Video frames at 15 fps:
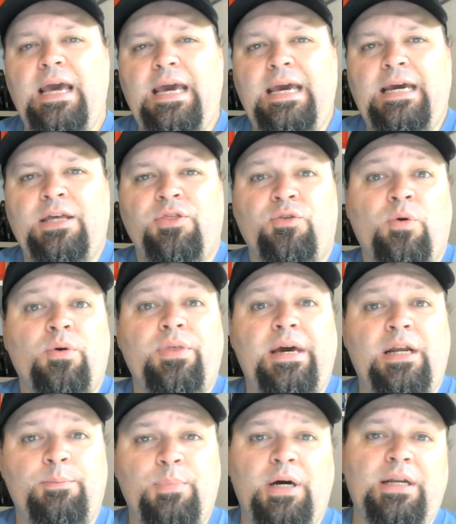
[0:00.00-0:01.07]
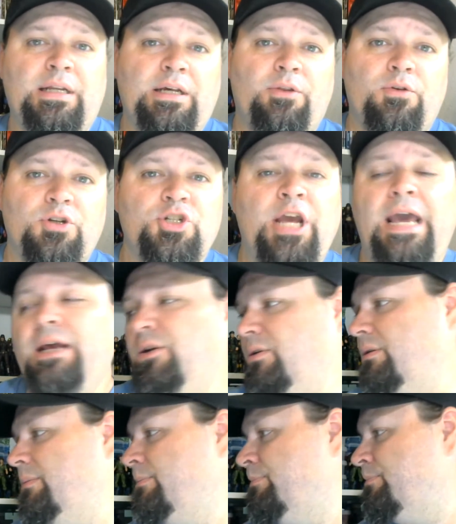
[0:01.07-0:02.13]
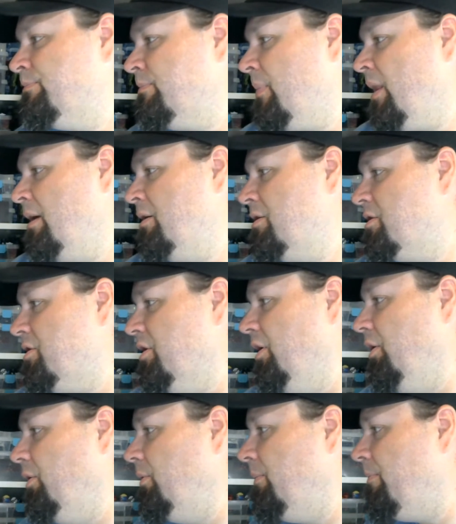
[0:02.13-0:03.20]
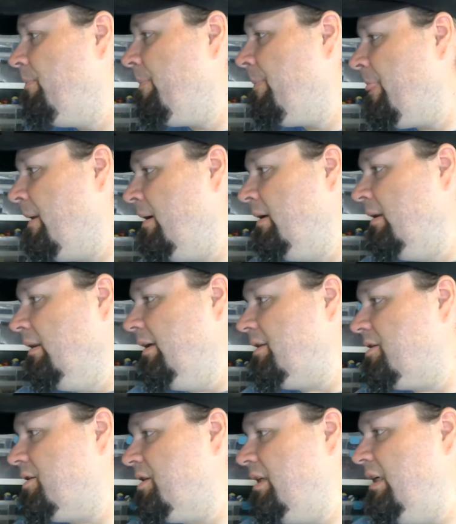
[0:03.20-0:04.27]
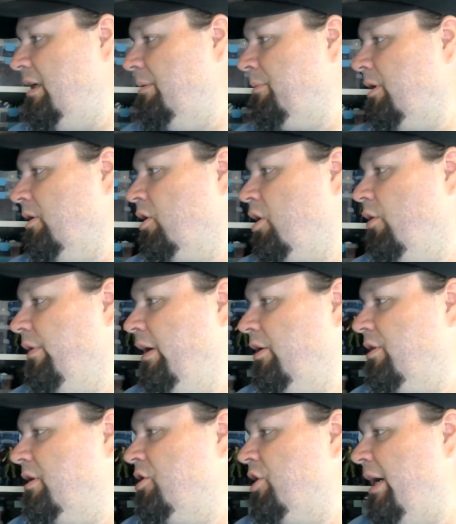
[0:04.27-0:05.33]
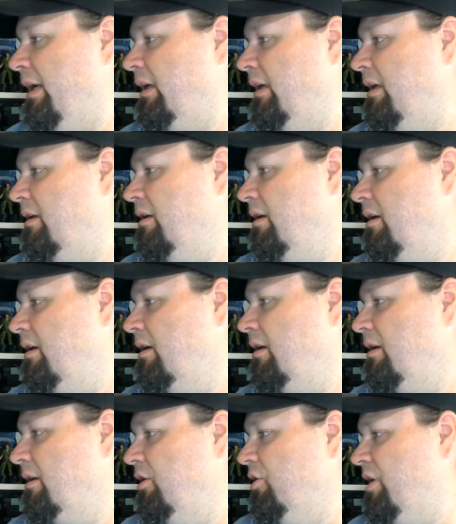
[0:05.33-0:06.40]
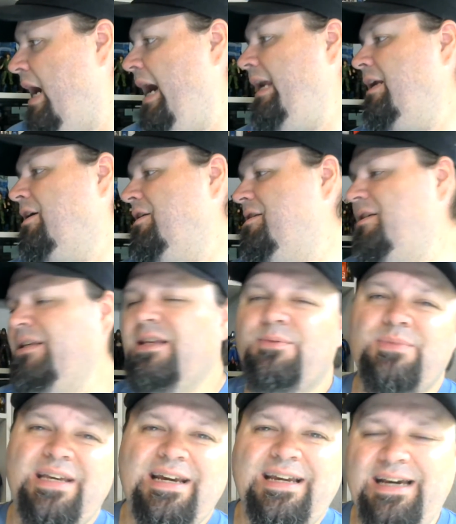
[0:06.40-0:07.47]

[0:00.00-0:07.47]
and throw that up on another channel. So, let's see. I'm going to look over here at the chat again. You kind of could see them. Yeah,